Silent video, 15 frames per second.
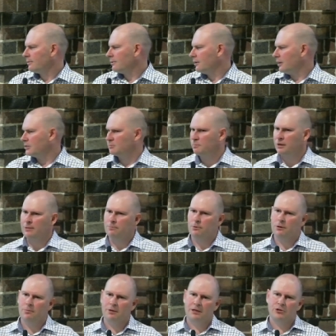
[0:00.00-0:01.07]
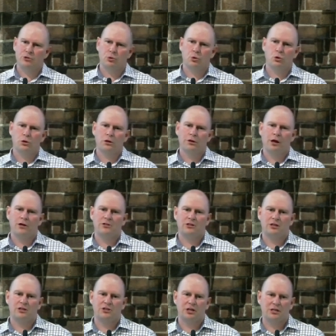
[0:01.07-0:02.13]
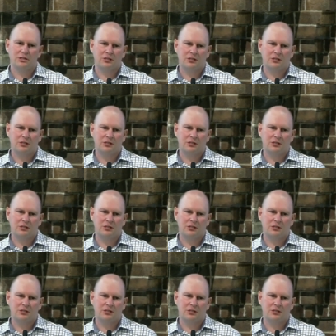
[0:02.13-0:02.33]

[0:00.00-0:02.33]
As people are being drawn closer to Jesus,